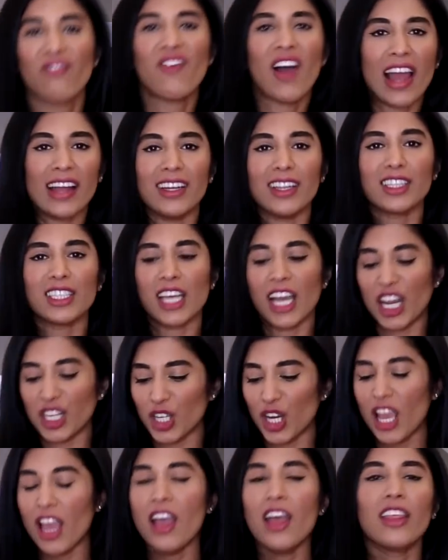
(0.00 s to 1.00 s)
final touch
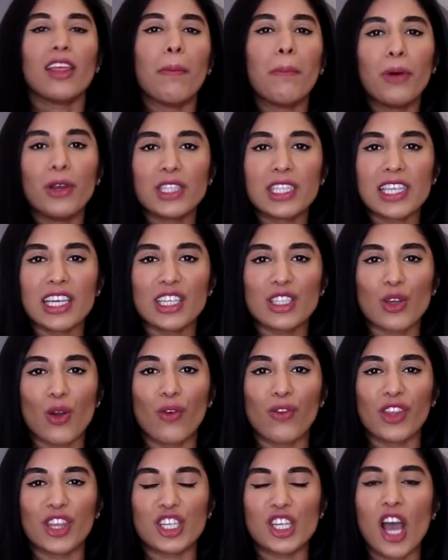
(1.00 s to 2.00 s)
that puts things
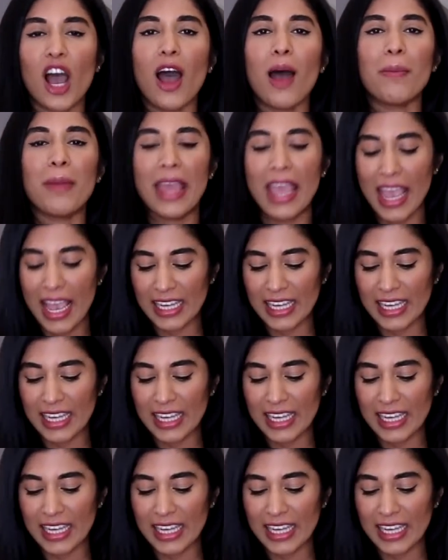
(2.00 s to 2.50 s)
over the top.